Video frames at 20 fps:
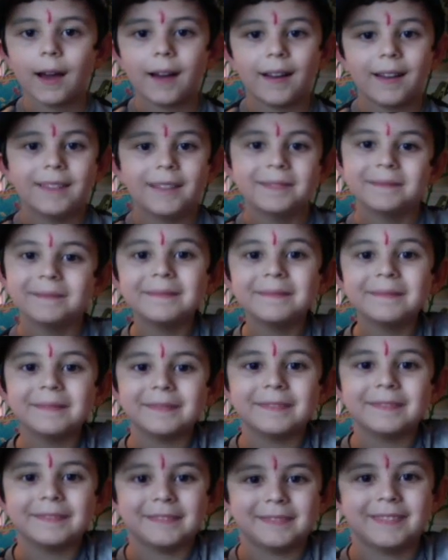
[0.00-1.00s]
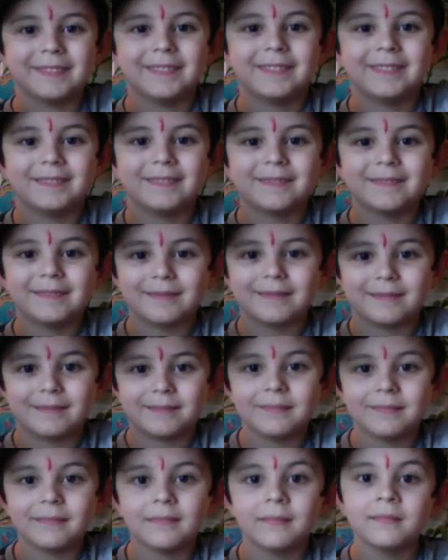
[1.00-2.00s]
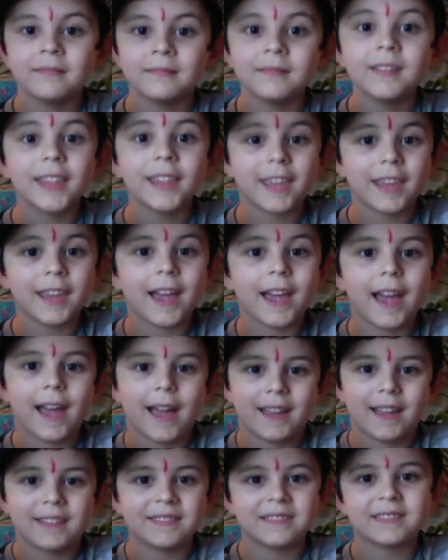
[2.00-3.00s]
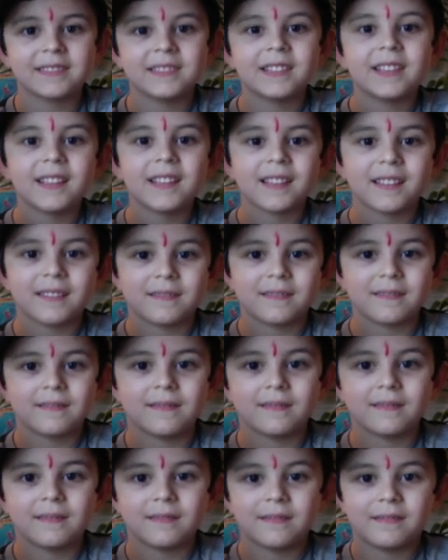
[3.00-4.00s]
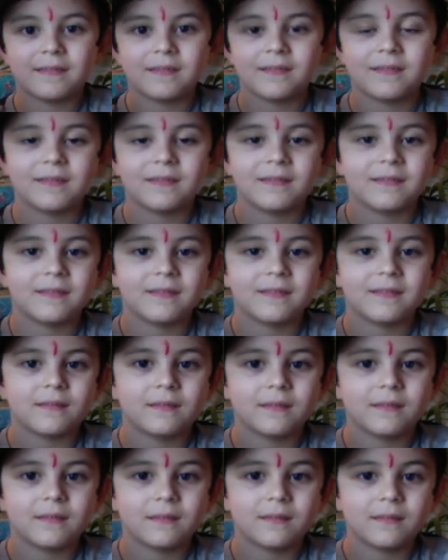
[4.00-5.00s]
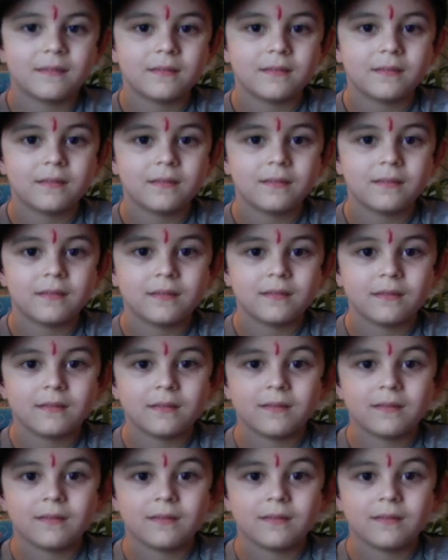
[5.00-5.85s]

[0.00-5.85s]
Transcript: The person shown says nothing.